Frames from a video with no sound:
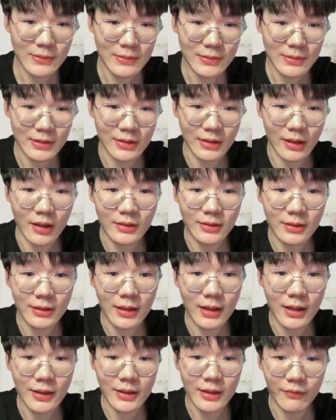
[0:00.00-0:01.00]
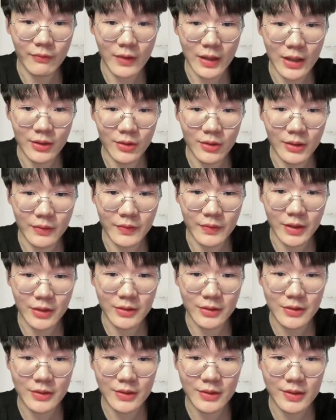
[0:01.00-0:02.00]
the underlying value of
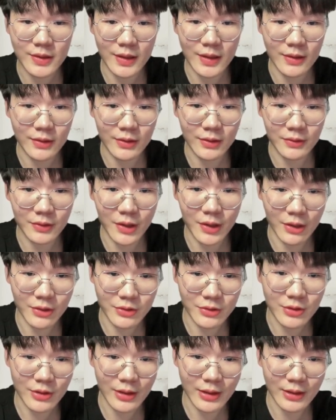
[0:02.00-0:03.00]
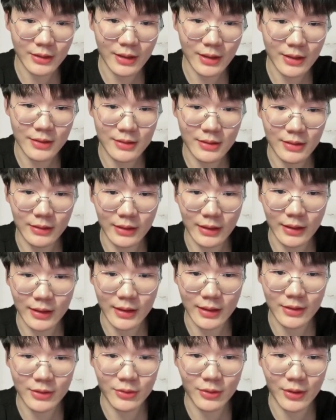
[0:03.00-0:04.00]
each standard contract is a
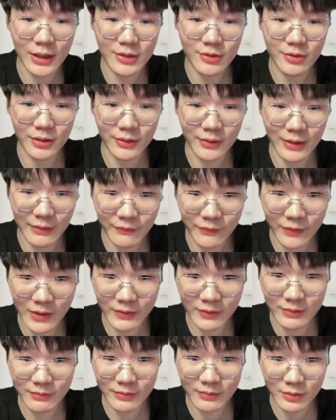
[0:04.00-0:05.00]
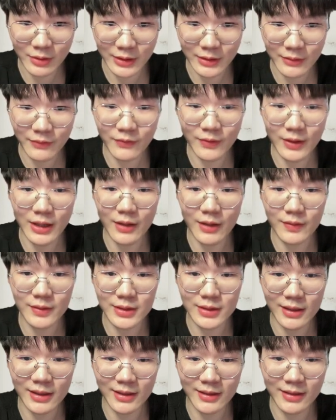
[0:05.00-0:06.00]
Nikkei 225,
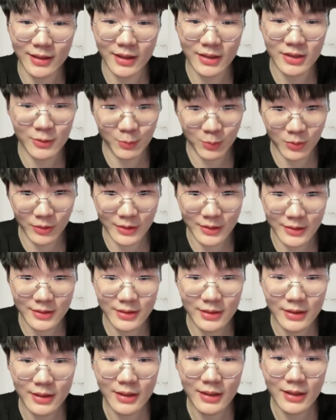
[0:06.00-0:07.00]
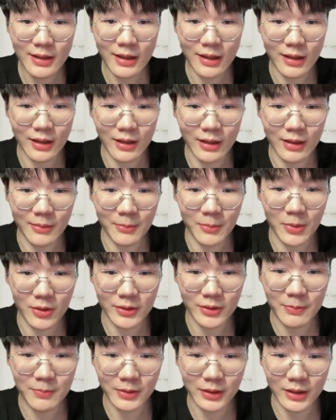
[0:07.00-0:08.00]
the index points
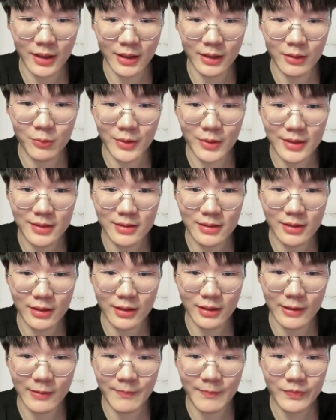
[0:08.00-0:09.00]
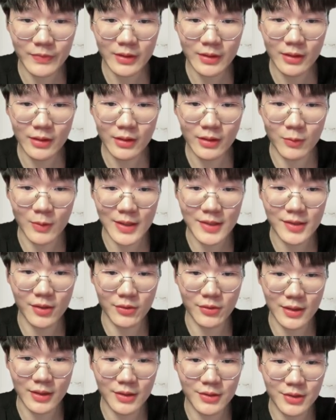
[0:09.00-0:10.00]
multiplied with
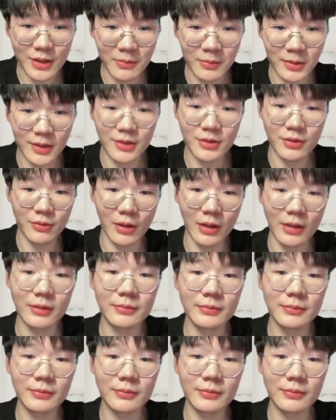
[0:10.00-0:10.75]
1,000 Japanese yuan.